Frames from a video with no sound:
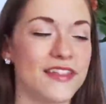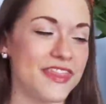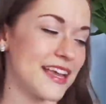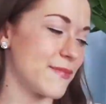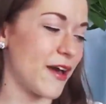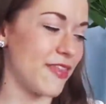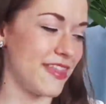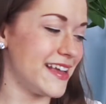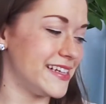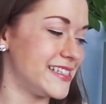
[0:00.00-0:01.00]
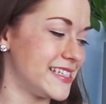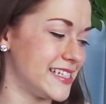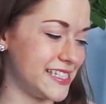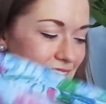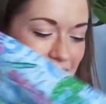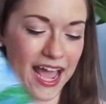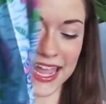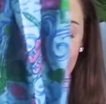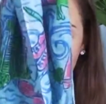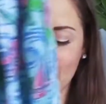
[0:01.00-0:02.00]
Fun thing about this is that
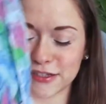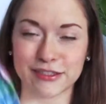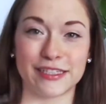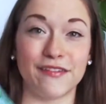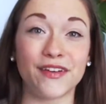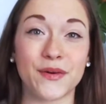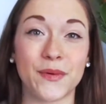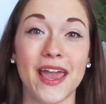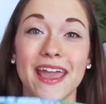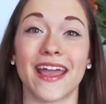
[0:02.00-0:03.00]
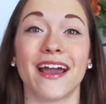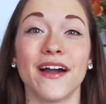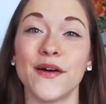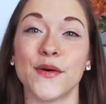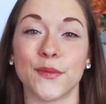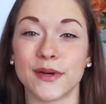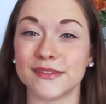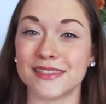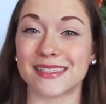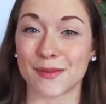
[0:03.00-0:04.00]
I am actually giving away one
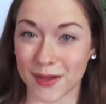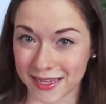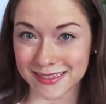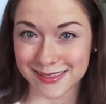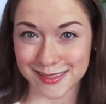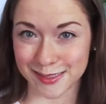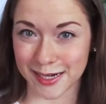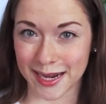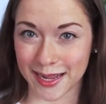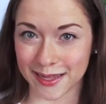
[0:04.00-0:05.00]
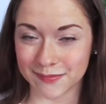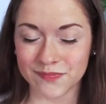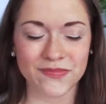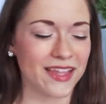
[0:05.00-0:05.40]
of these on my Instagram.